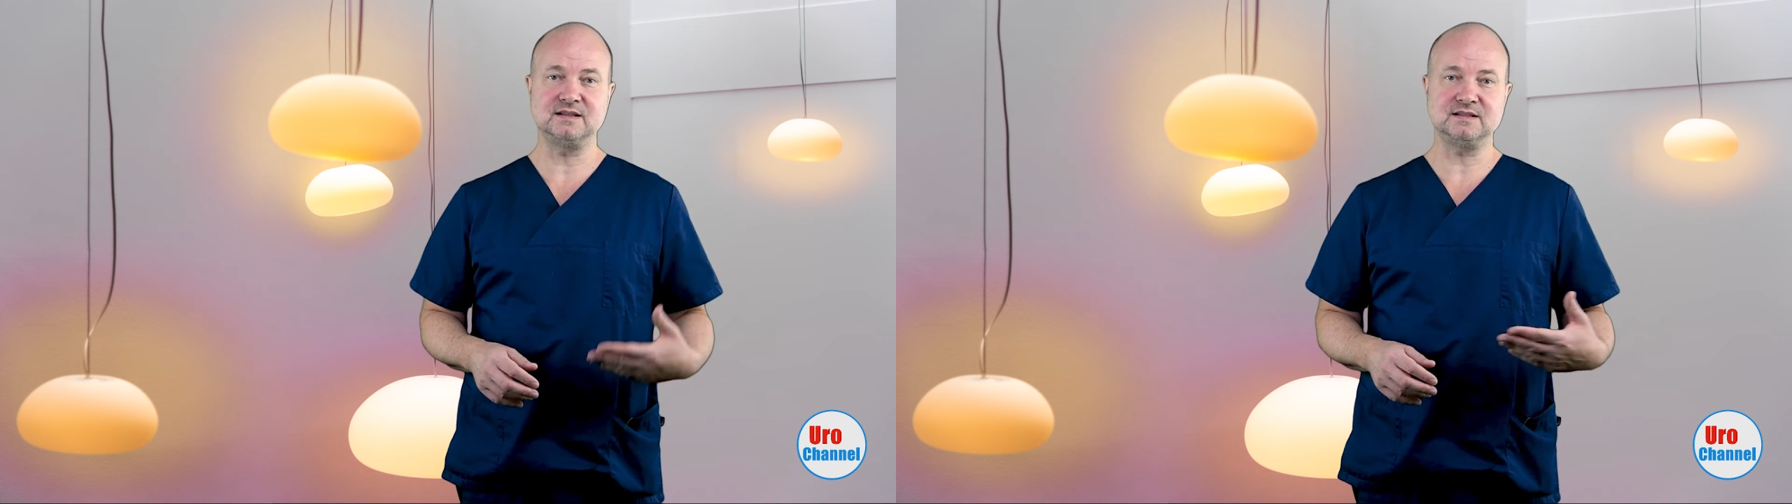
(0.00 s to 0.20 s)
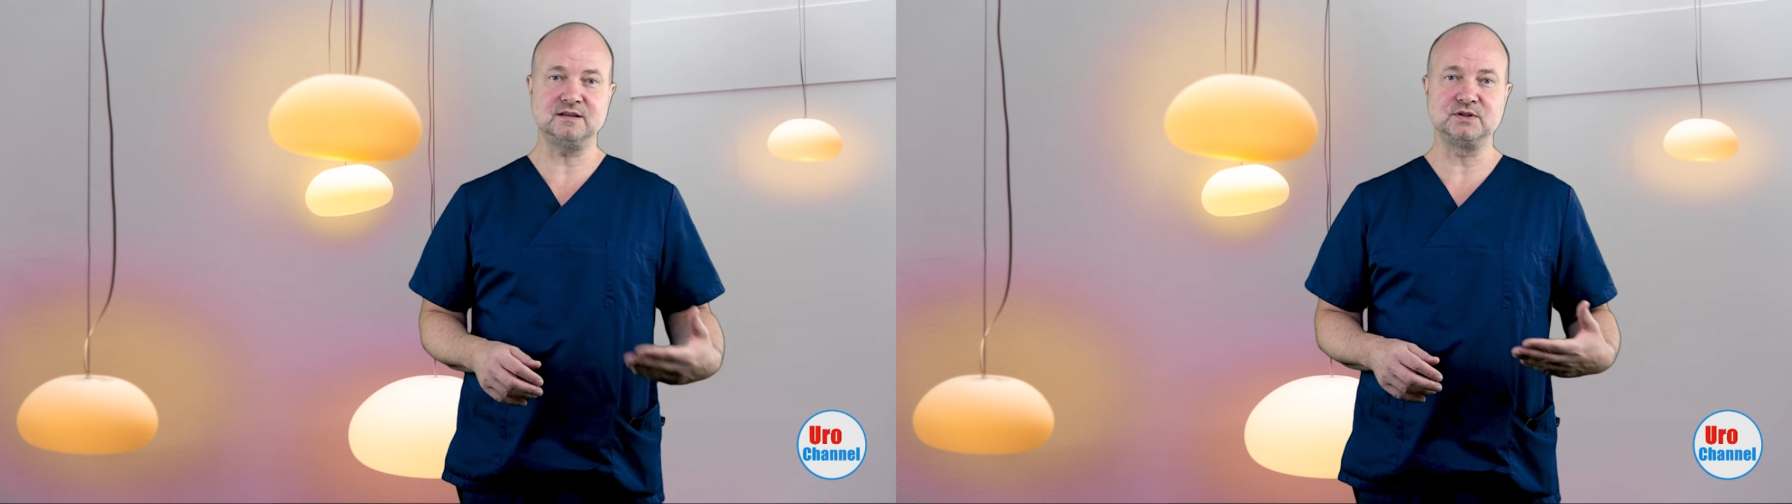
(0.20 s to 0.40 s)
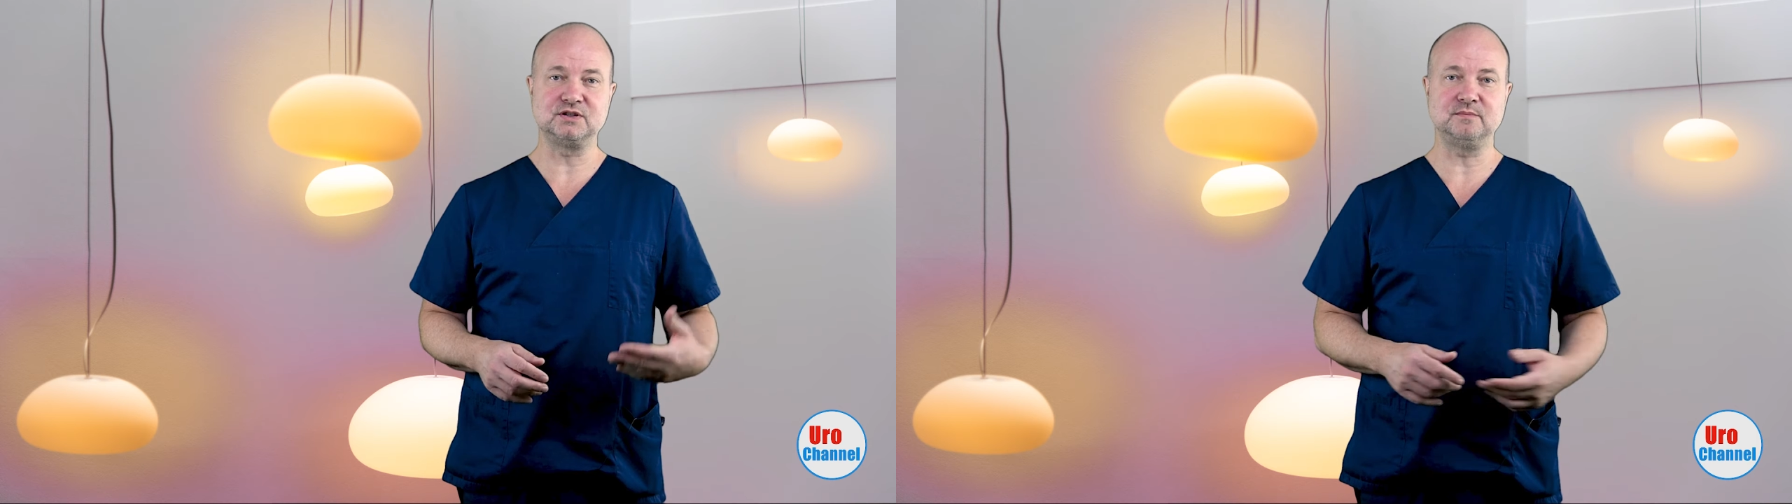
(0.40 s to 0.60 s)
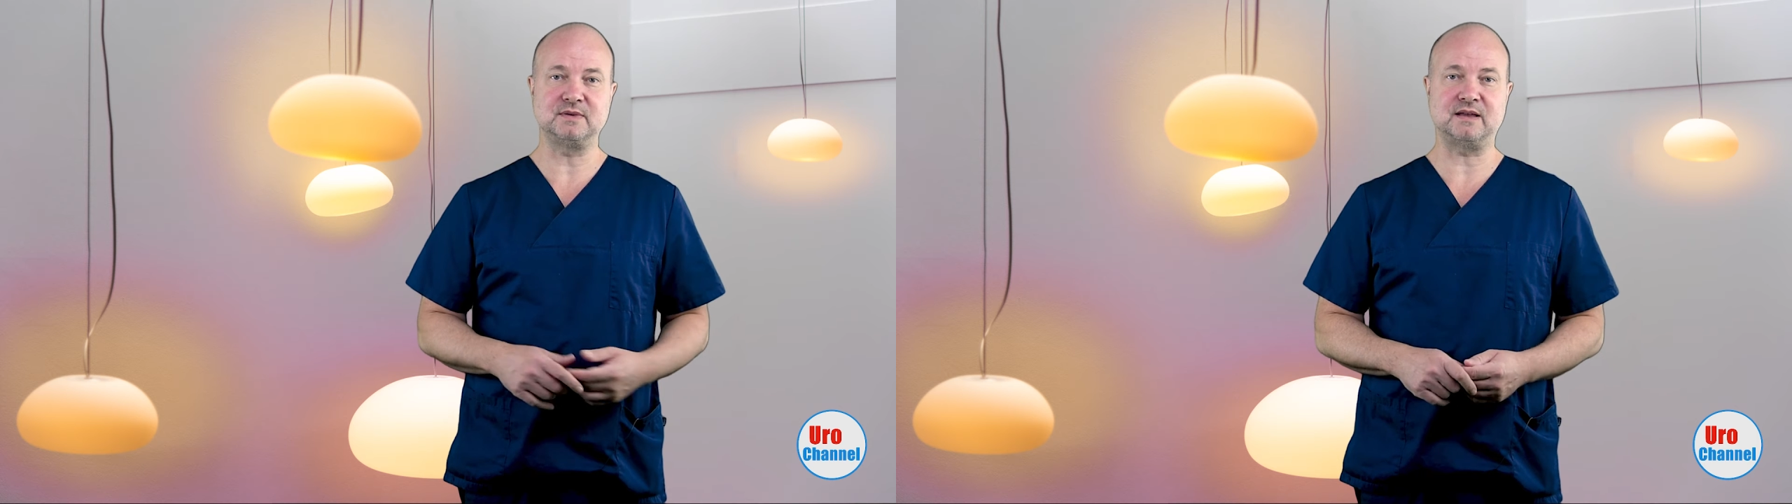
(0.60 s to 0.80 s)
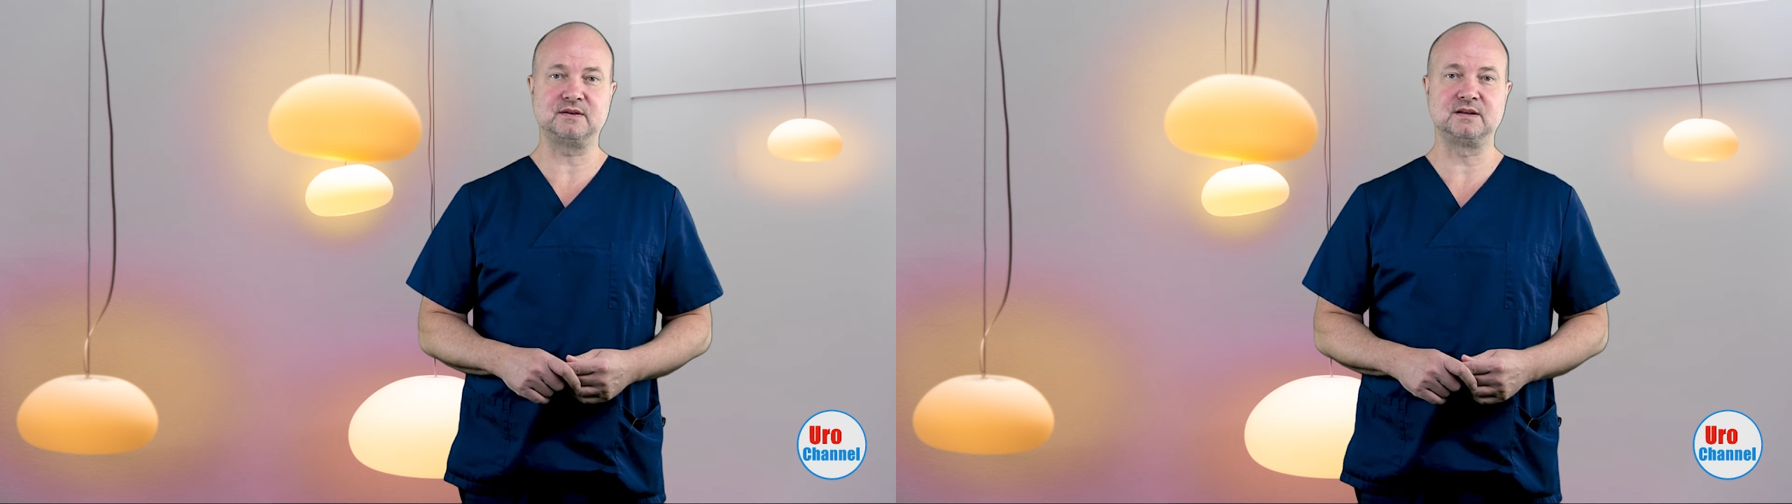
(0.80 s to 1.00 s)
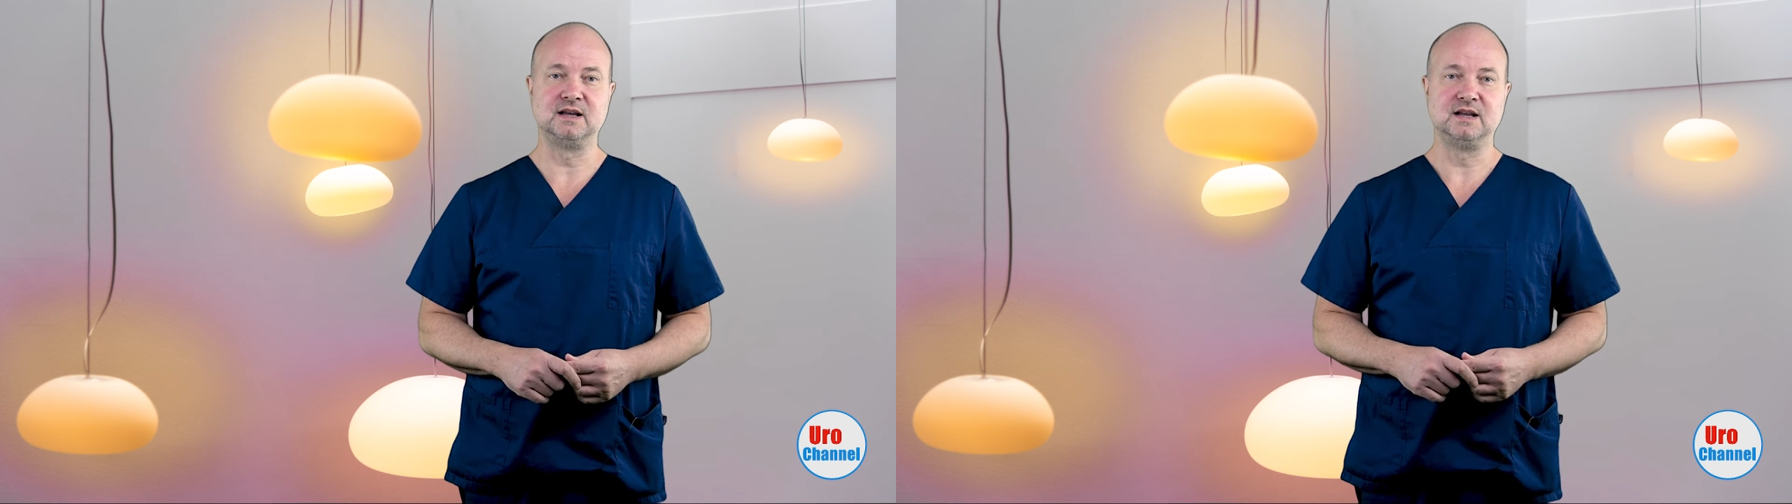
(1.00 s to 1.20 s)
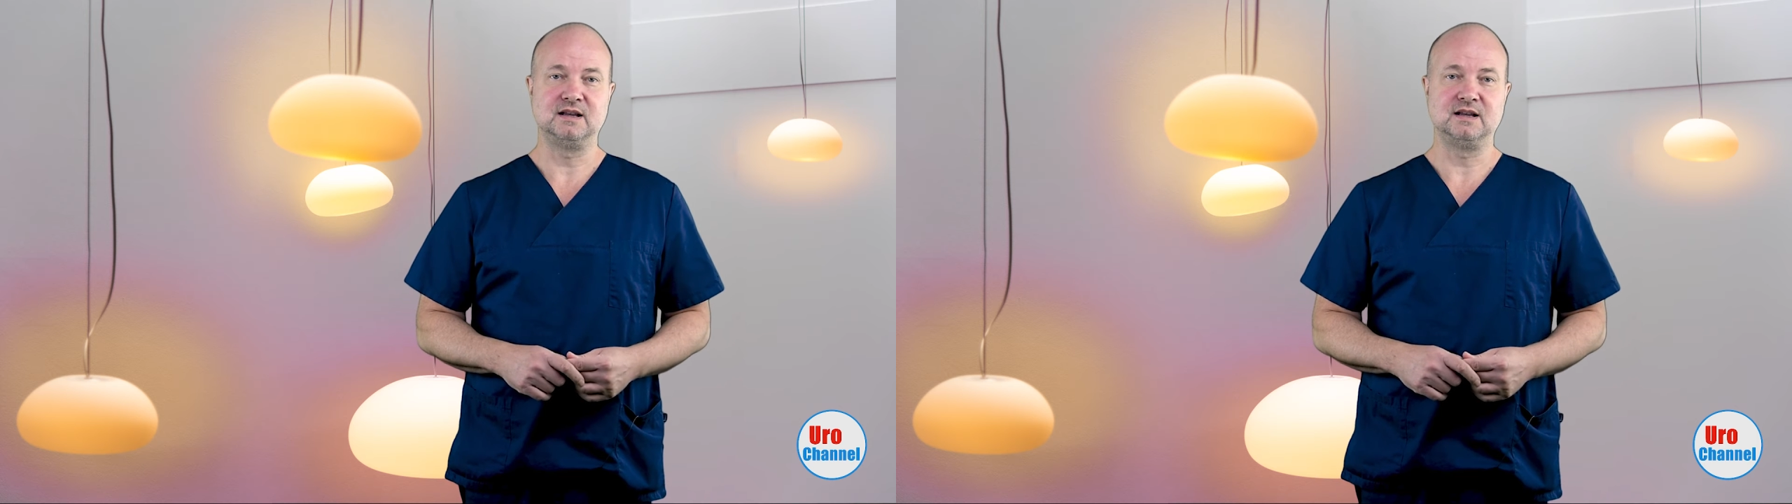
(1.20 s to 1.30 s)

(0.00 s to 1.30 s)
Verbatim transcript: this imaging method